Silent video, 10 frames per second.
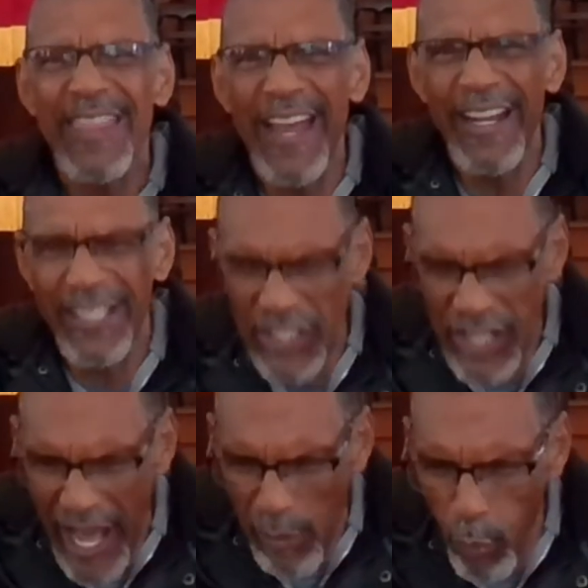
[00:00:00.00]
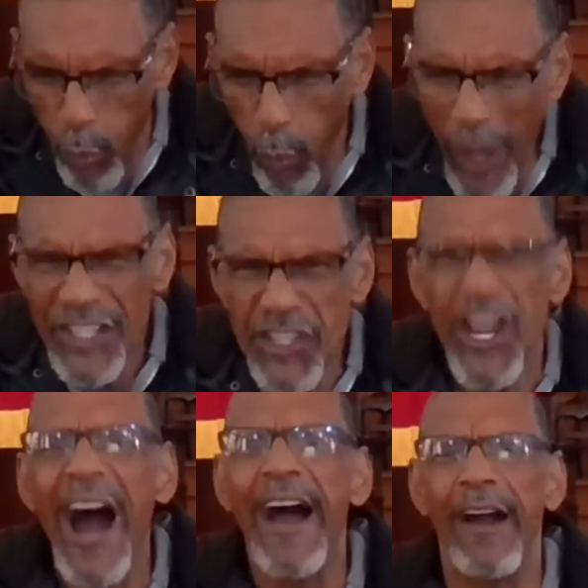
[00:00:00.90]
is not one
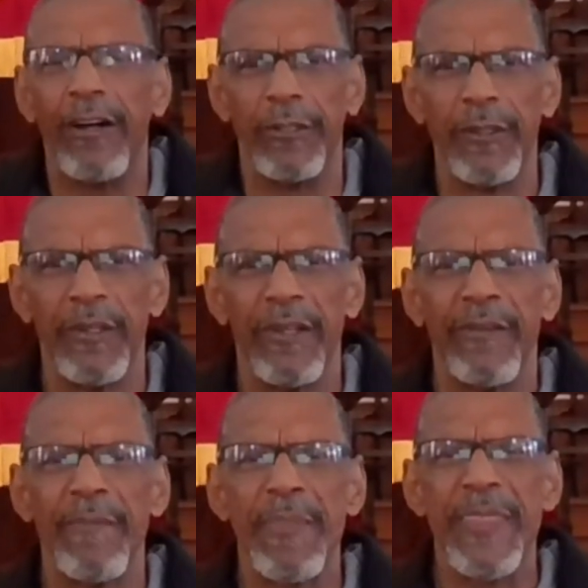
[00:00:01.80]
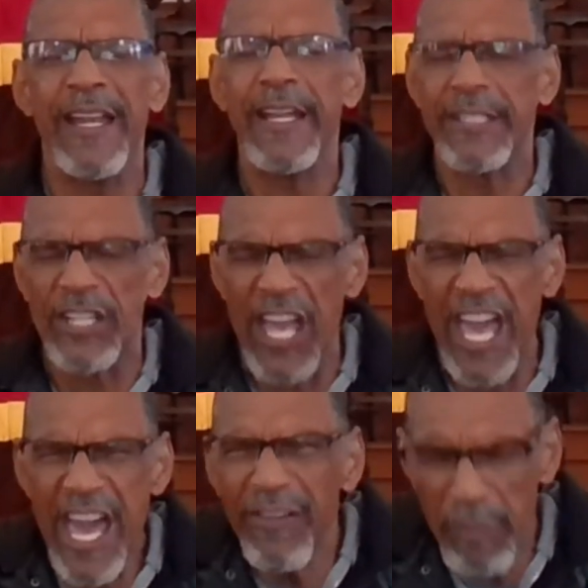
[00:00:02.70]
child that has
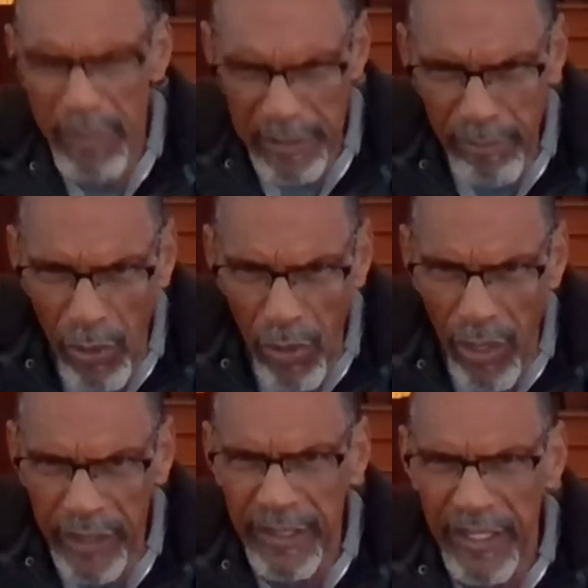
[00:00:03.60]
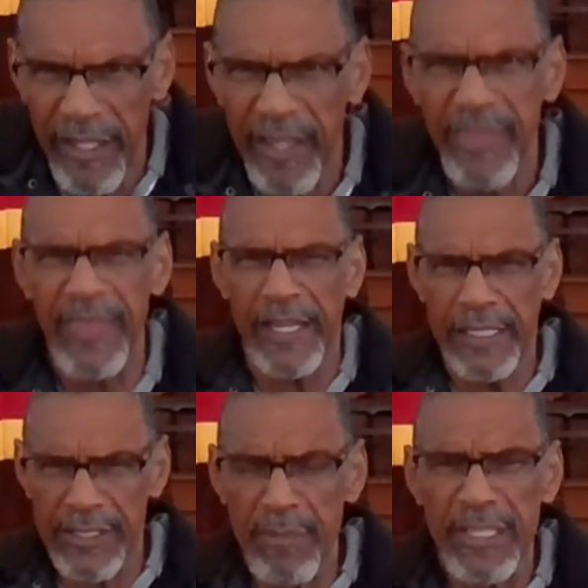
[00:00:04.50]
ever been born that is a
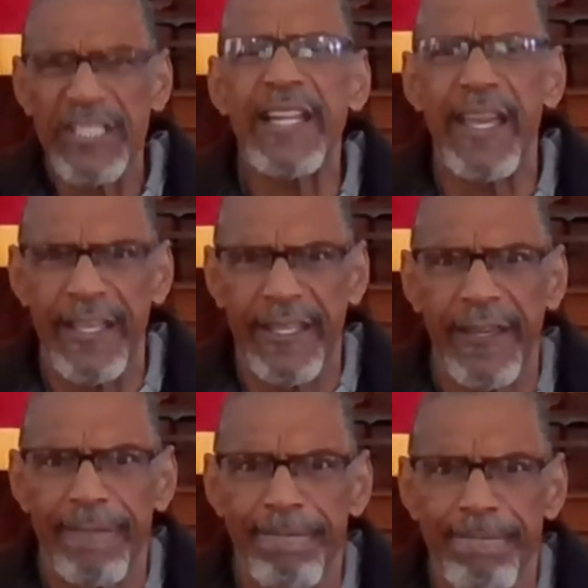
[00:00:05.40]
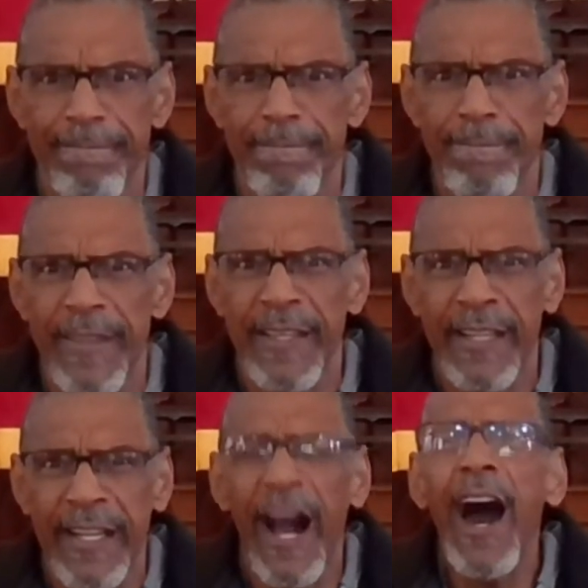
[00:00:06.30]
mistake.
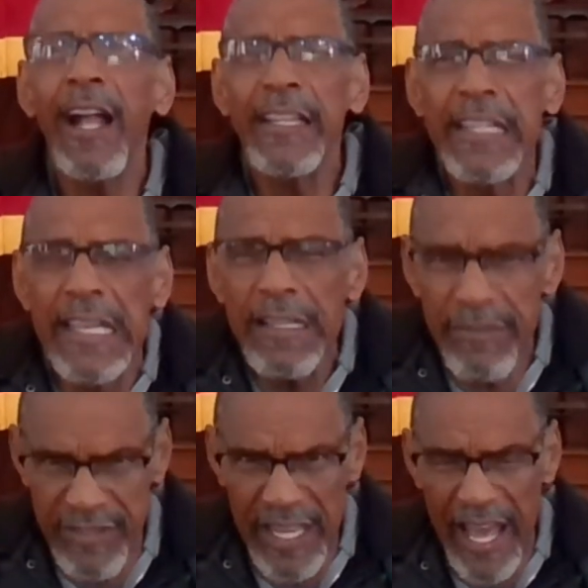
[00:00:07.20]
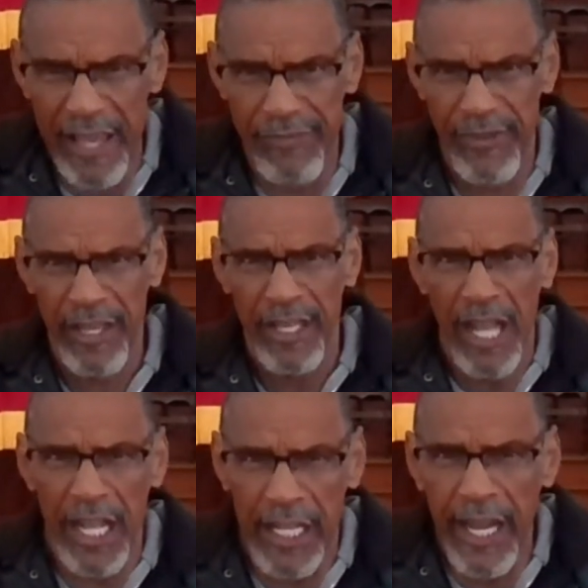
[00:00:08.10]
God gives life and
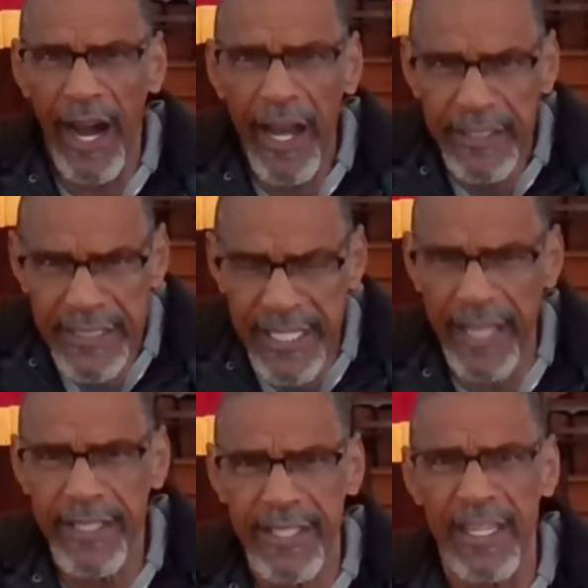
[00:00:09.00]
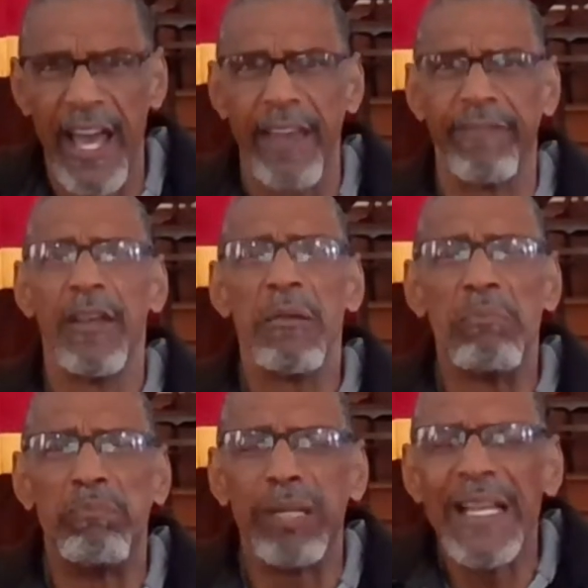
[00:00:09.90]
God takes life.
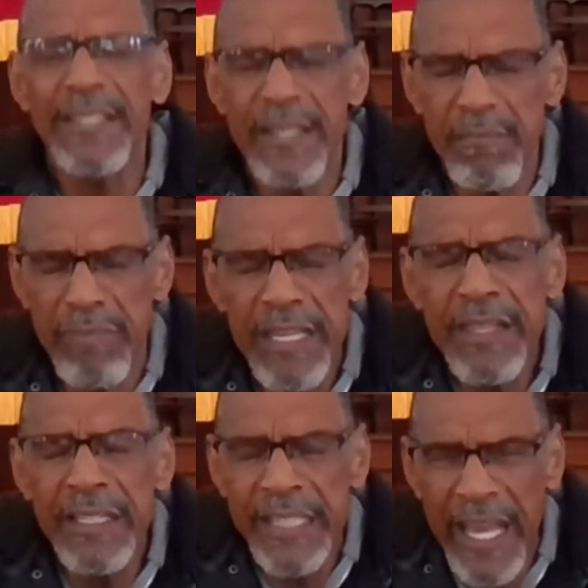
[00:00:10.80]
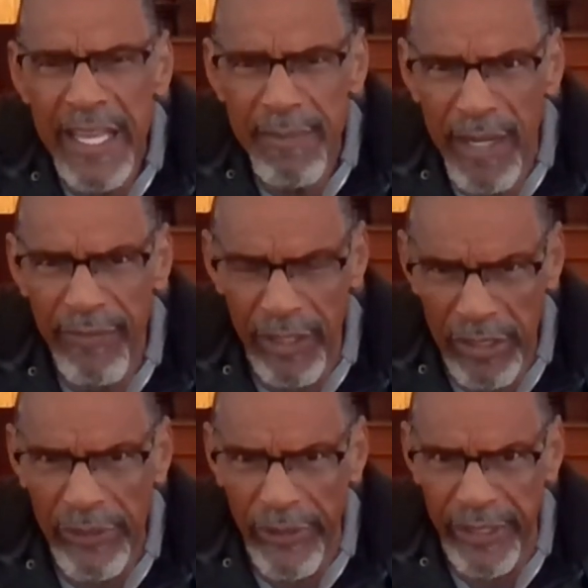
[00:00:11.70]
Blessed be the name of the
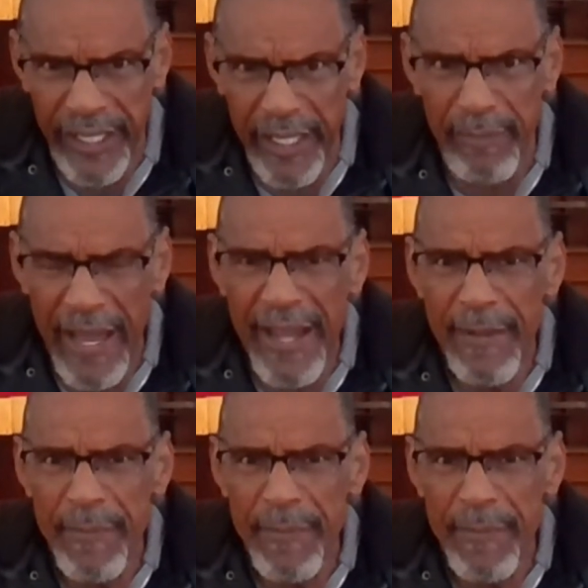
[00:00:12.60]
Lord. Amen.